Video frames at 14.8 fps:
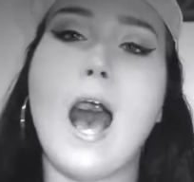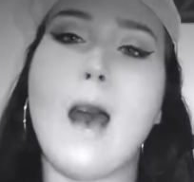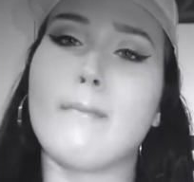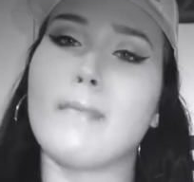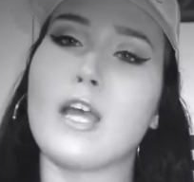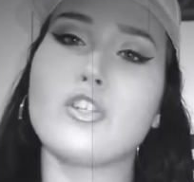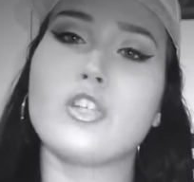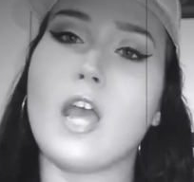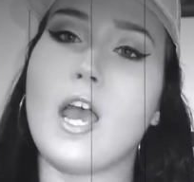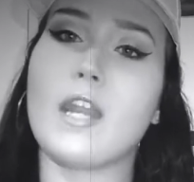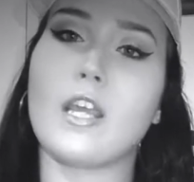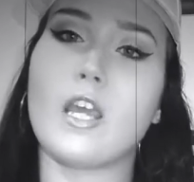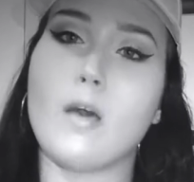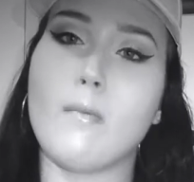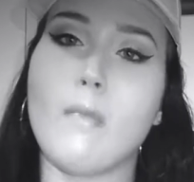I'm not
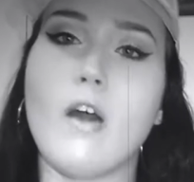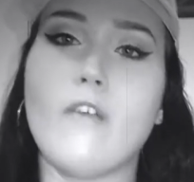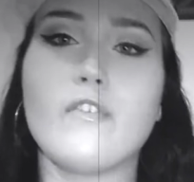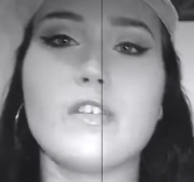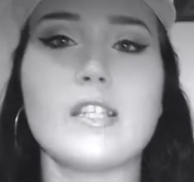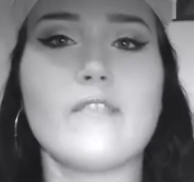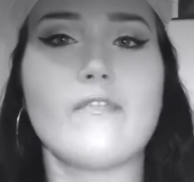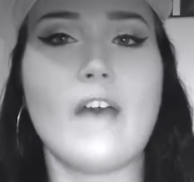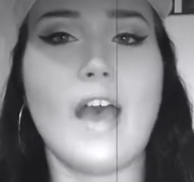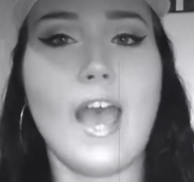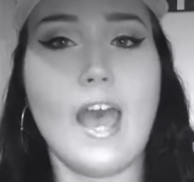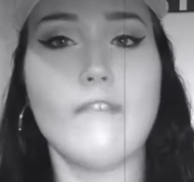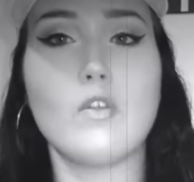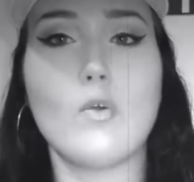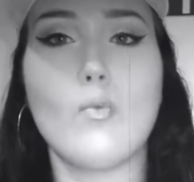trying to come off as if I
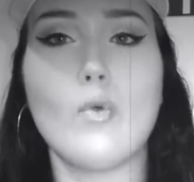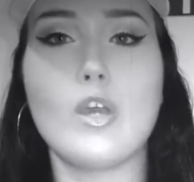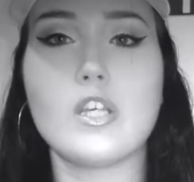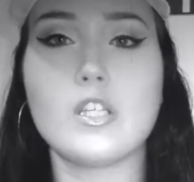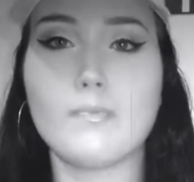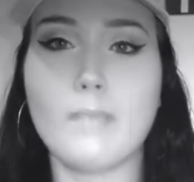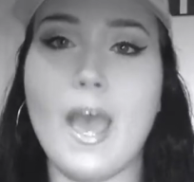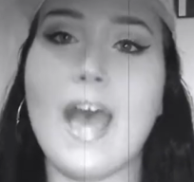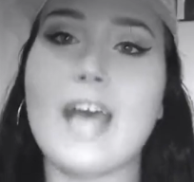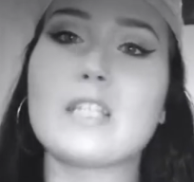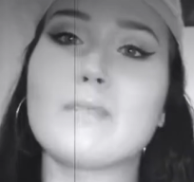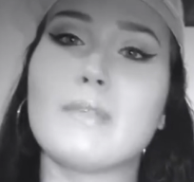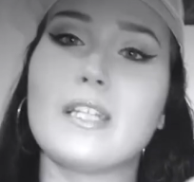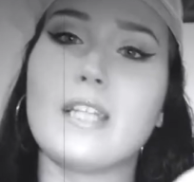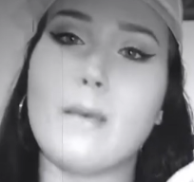had the worst
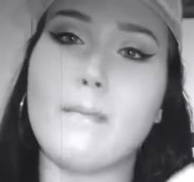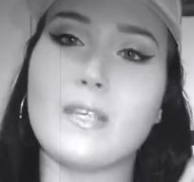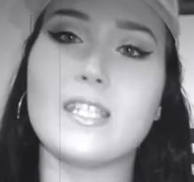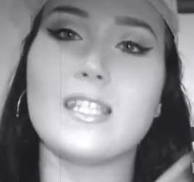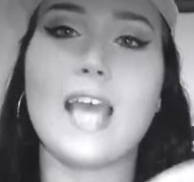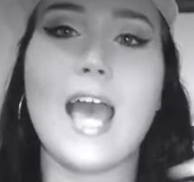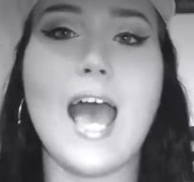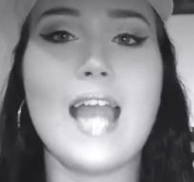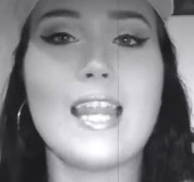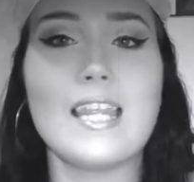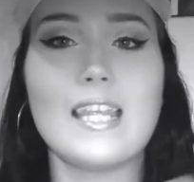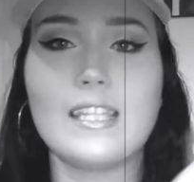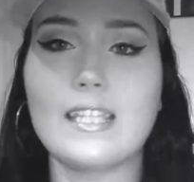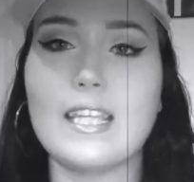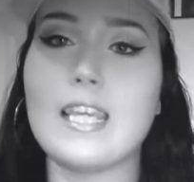past, but let me say I
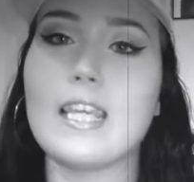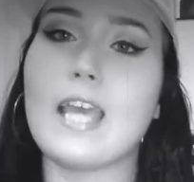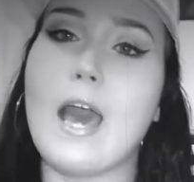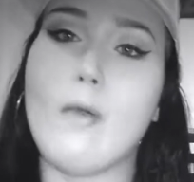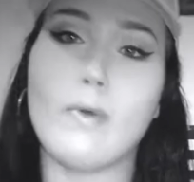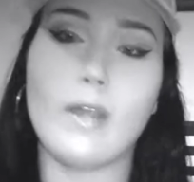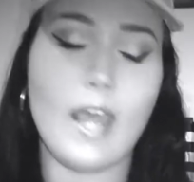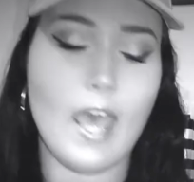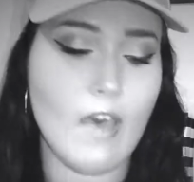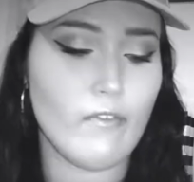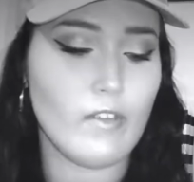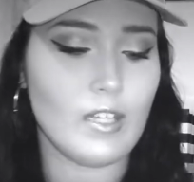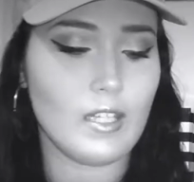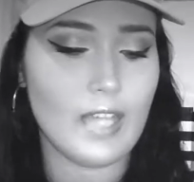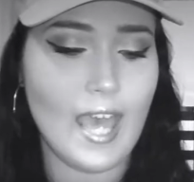didn't think I would
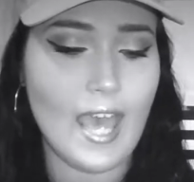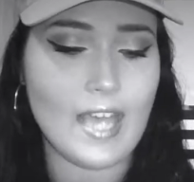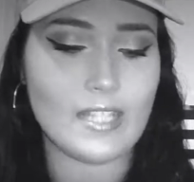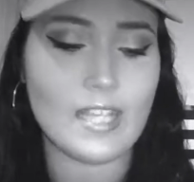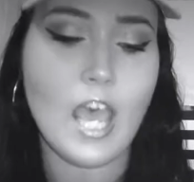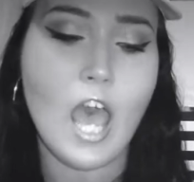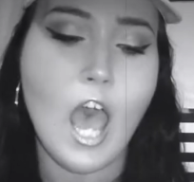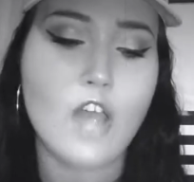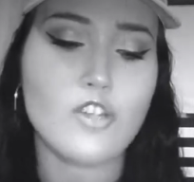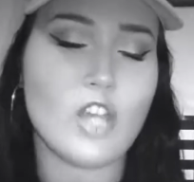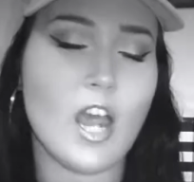ever last.